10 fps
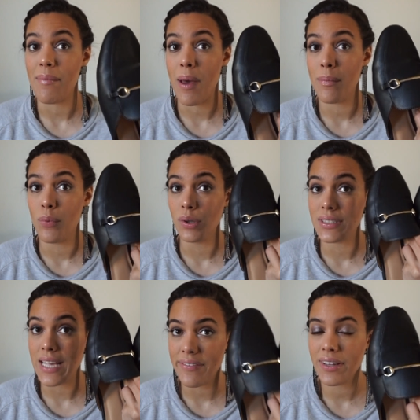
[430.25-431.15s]
I will
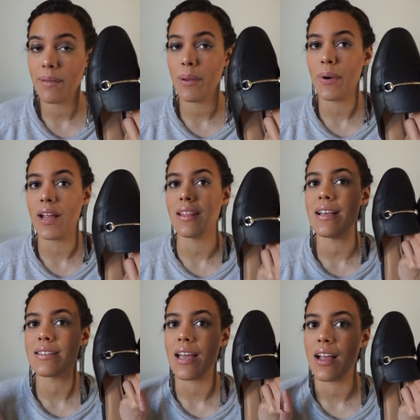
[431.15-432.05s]
definitely be wearing
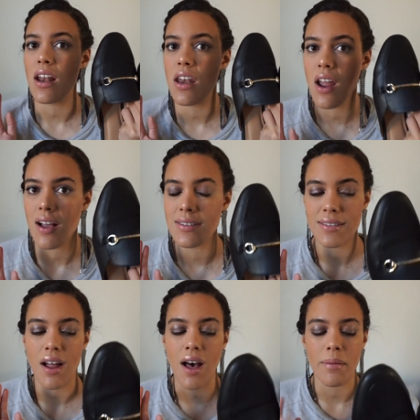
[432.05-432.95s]
these like
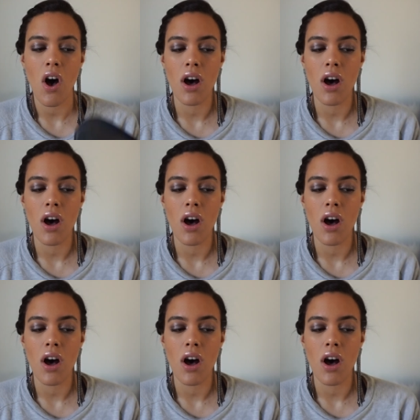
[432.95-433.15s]
nonstop